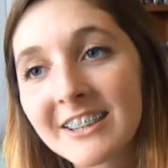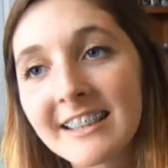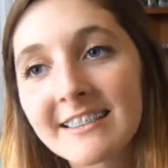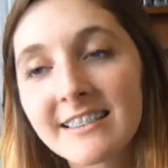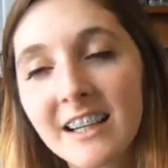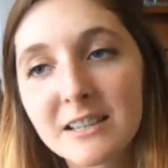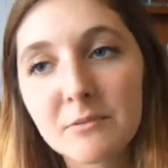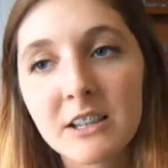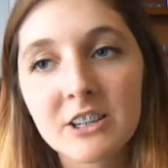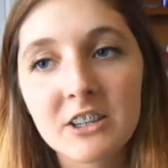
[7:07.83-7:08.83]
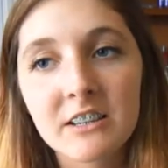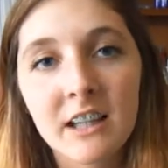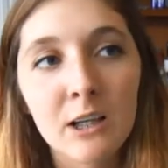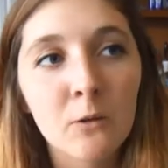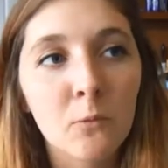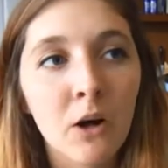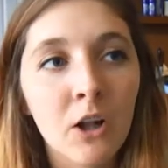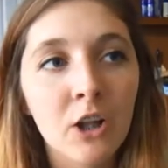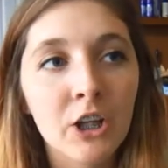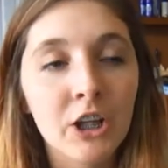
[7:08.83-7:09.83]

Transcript: And it sucks because she's like, well,